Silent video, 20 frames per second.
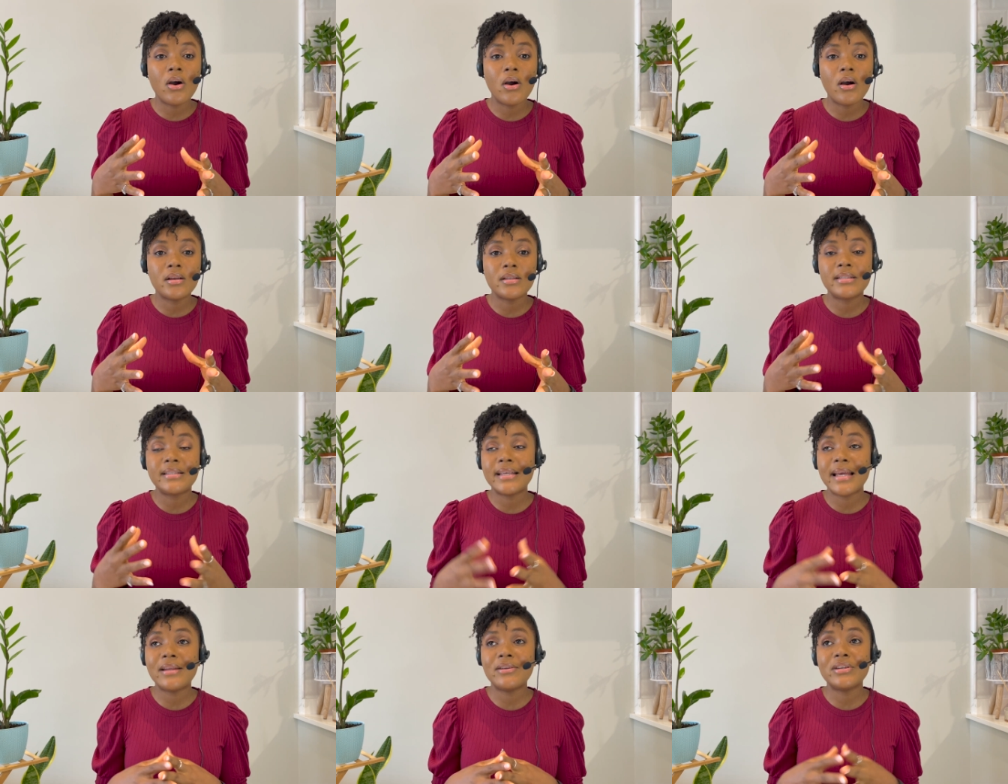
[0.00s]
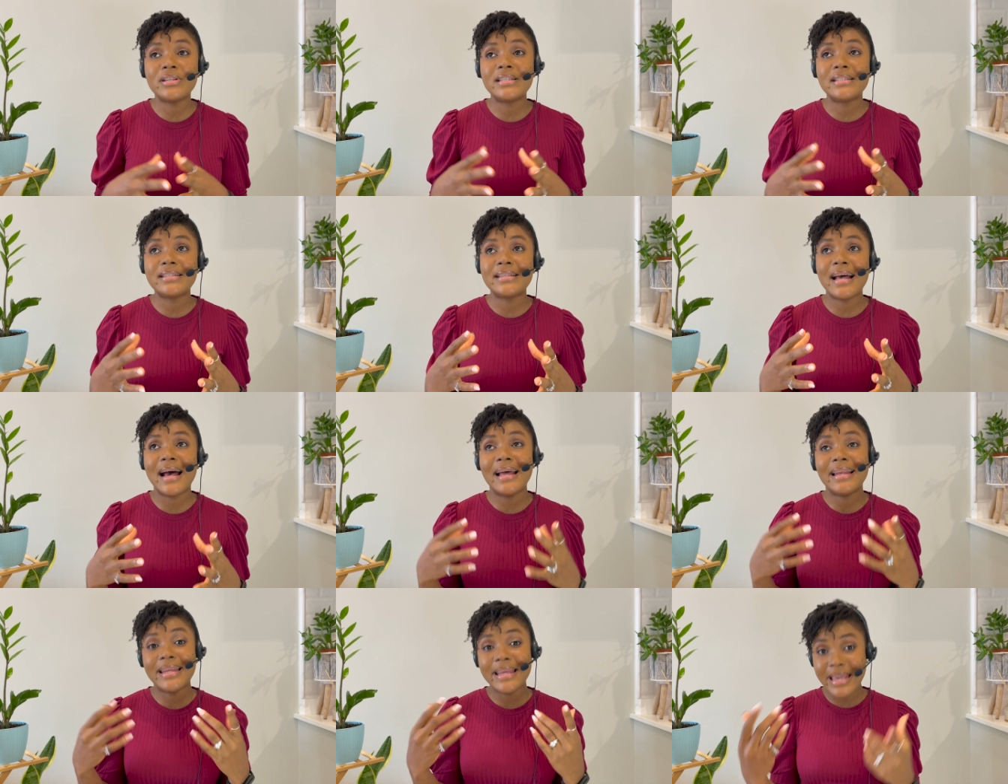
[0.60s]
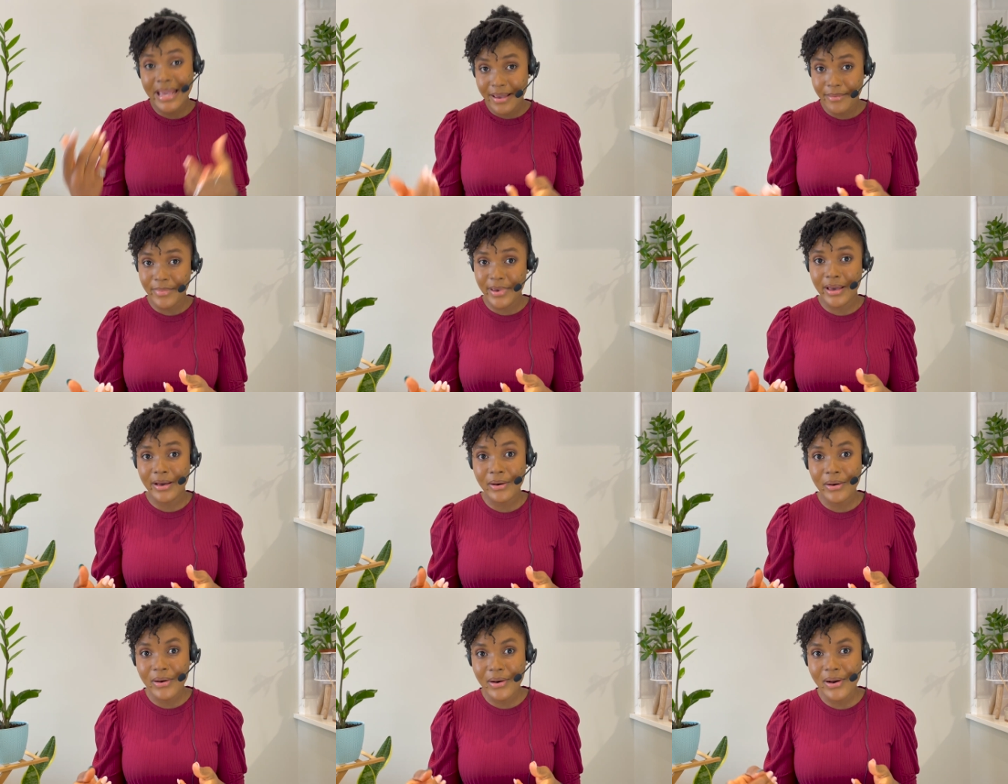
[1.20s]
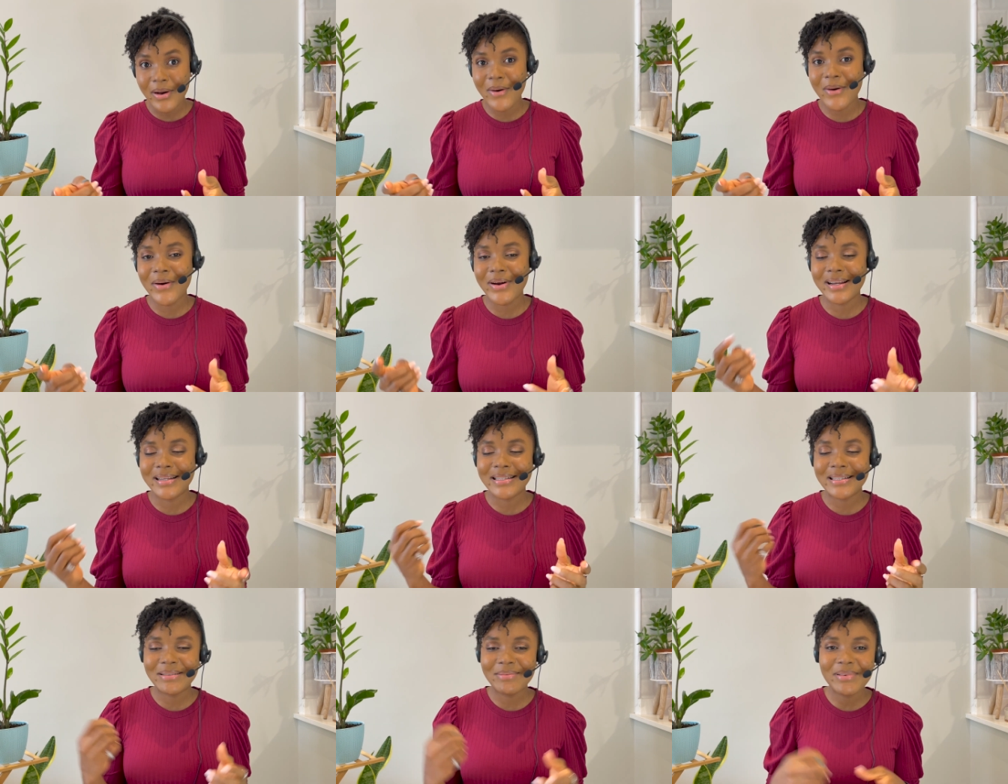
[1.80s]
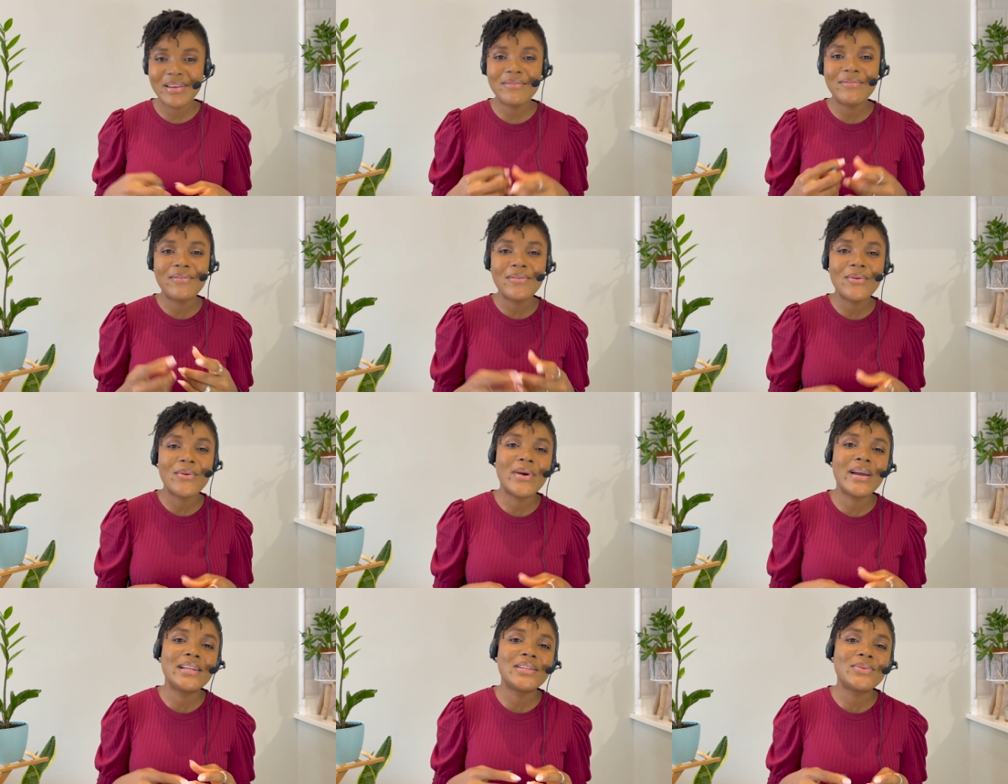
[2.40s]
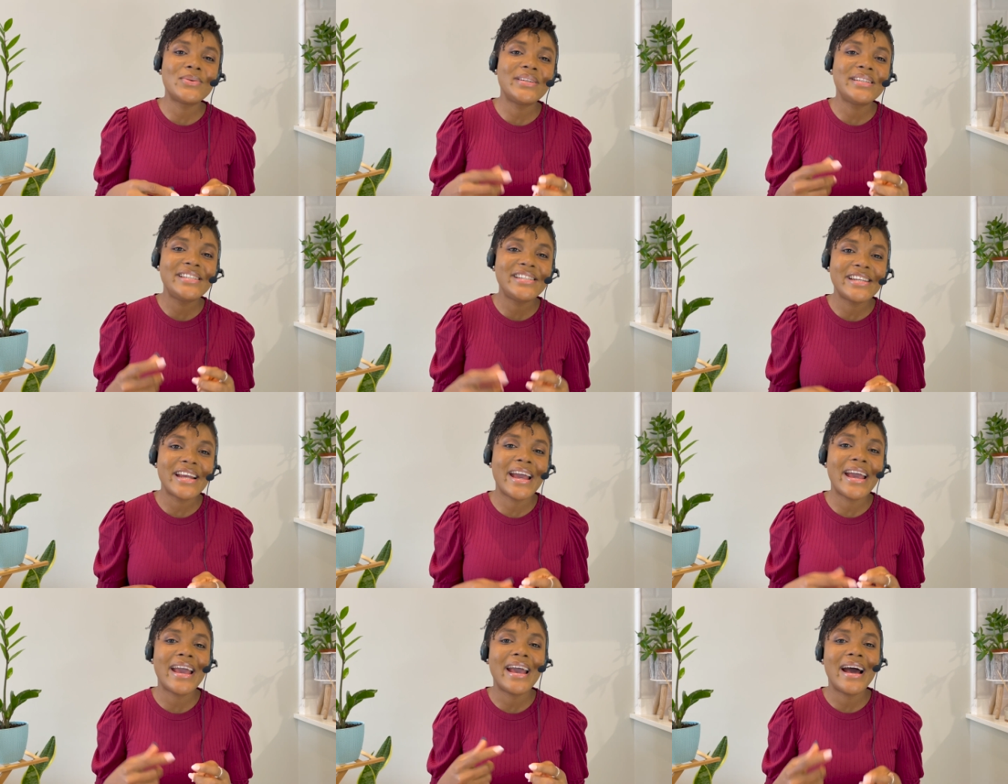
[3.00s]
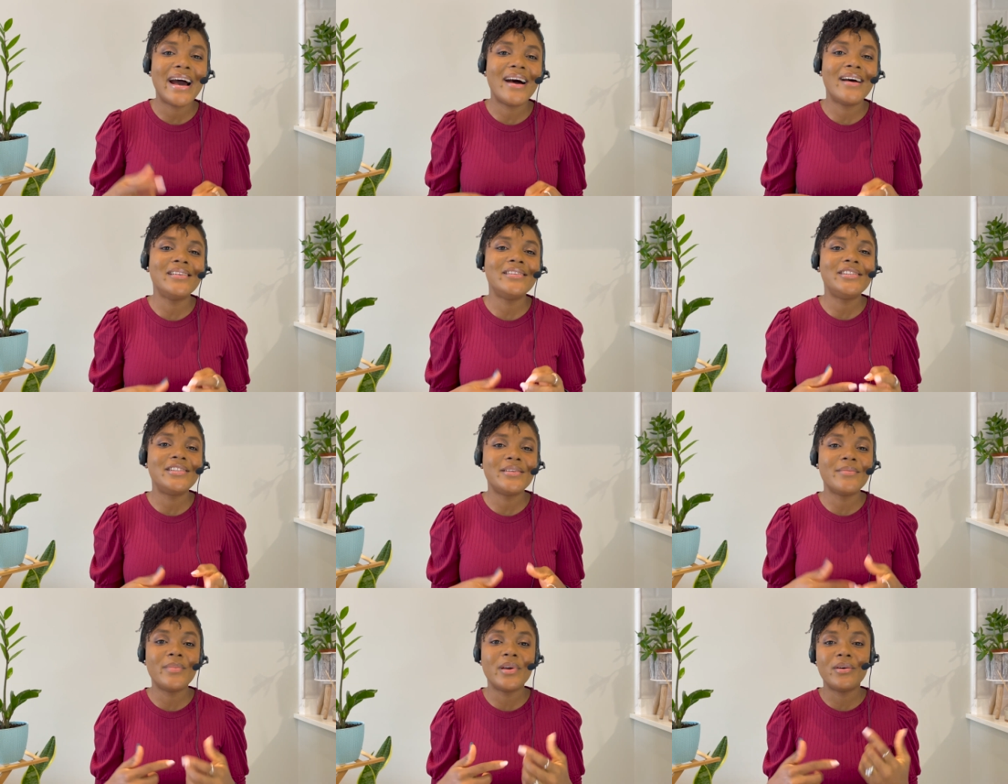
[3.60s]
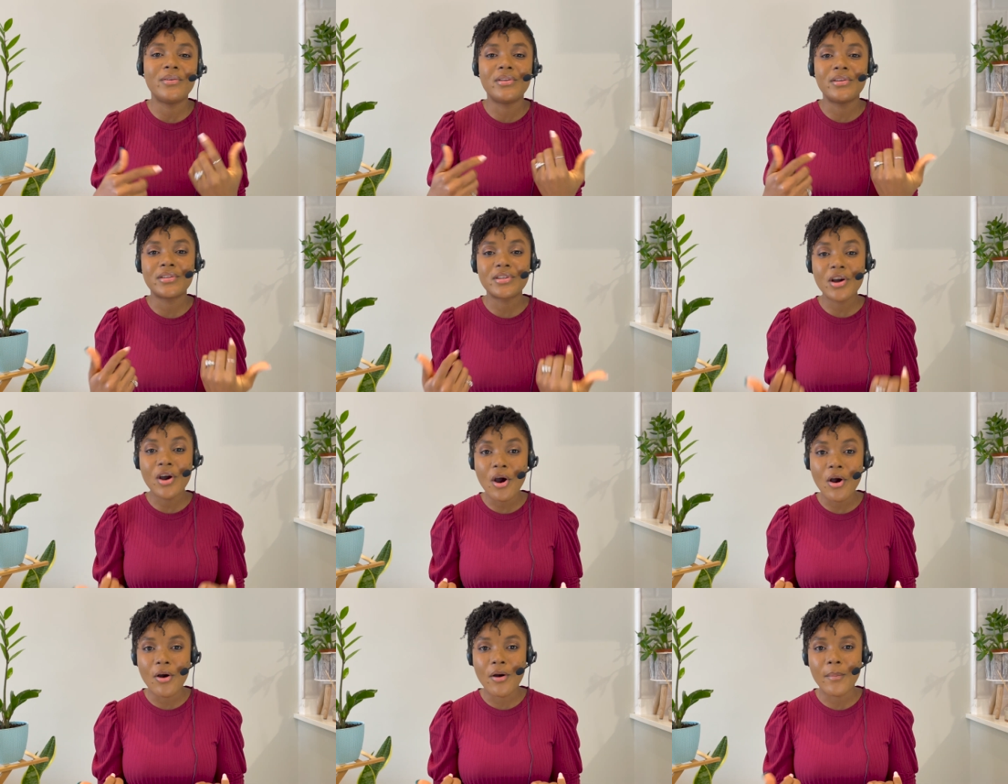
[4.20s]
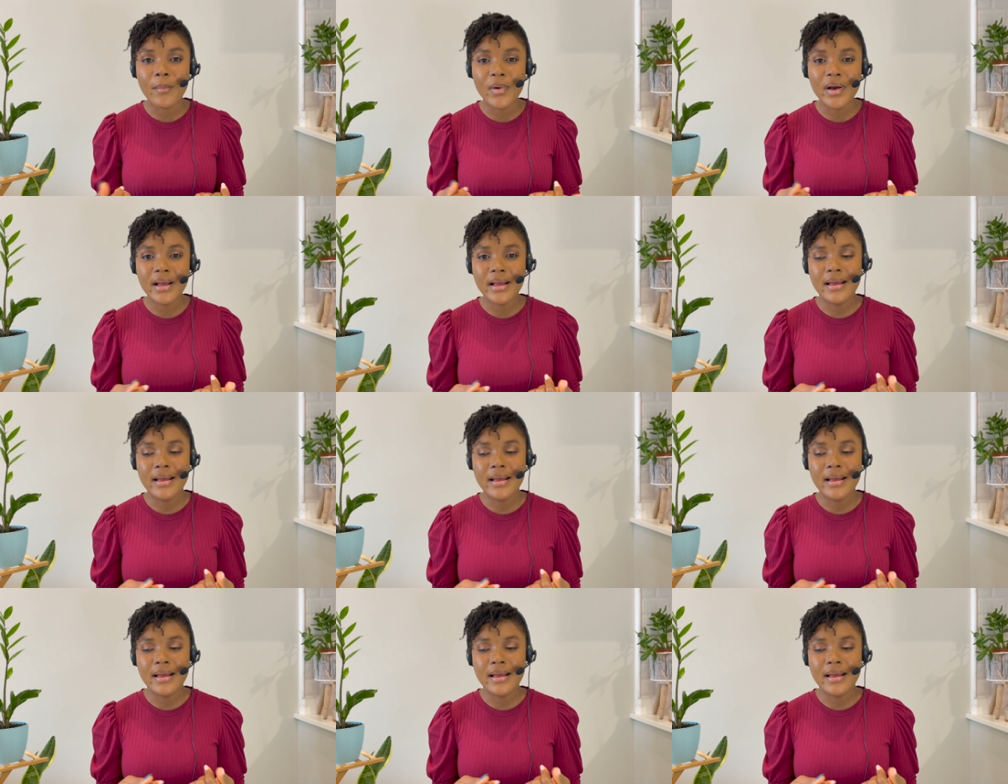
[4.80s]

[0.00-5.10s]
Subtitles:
send us an email on speakfluentwithj@gmail.com.